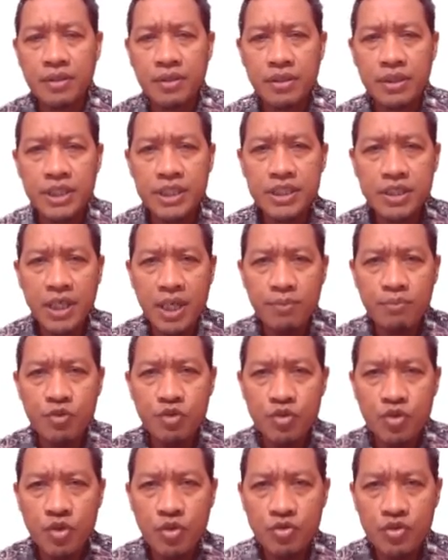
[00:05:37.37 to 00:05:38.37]
This graph
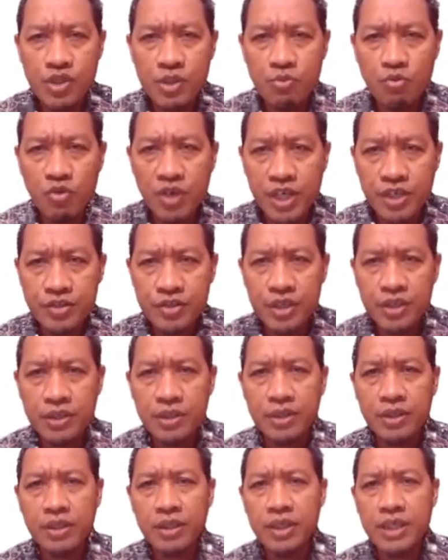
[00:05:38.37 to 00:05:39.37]
show
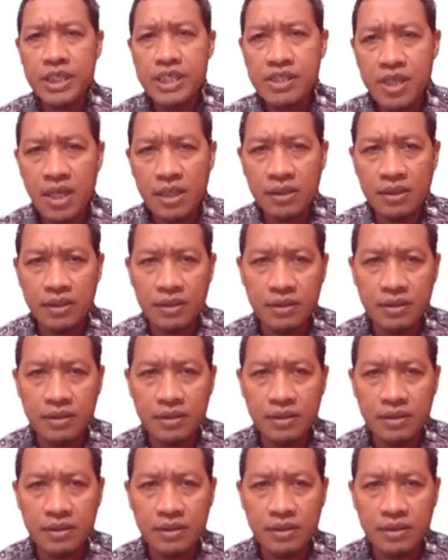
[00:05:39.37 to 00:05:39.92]
simulation result